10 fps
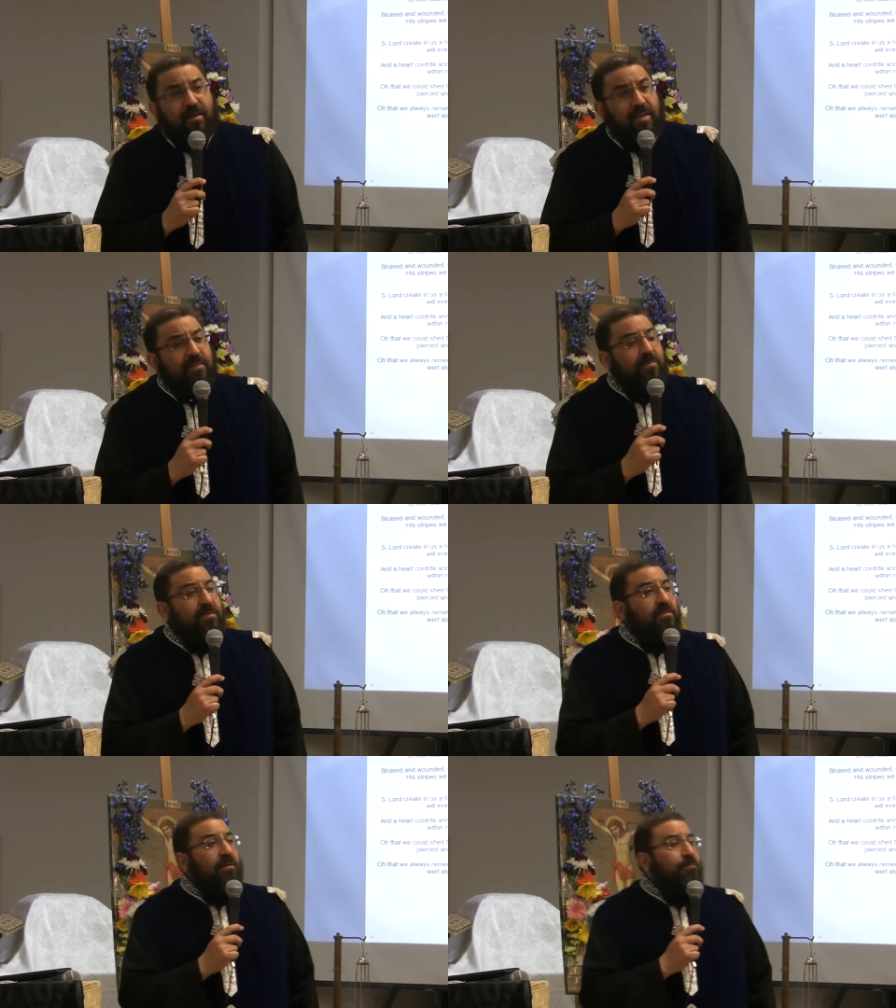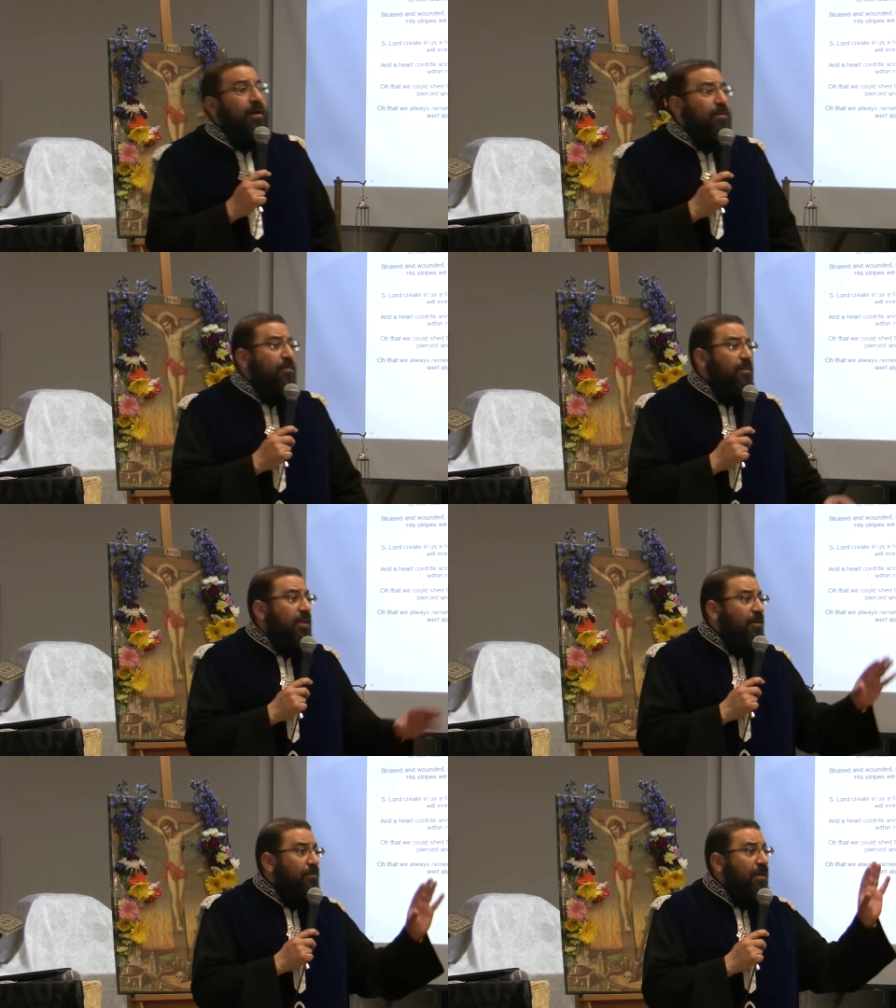Let me start by
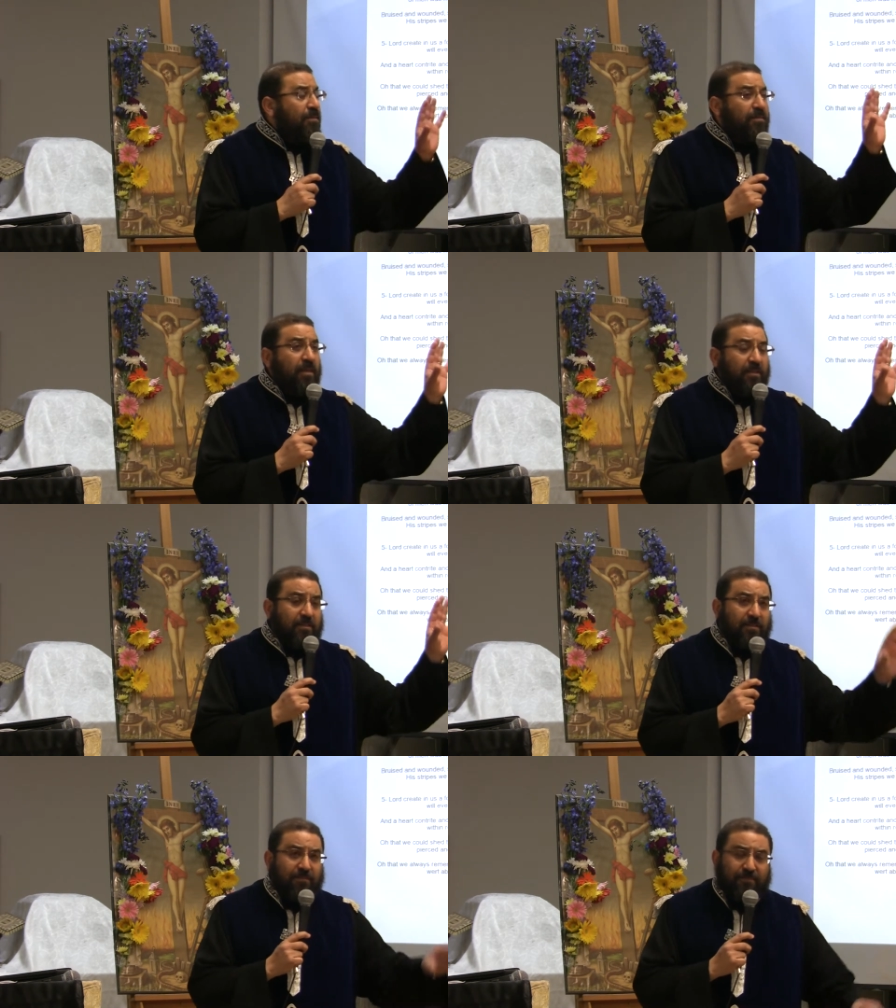three main things.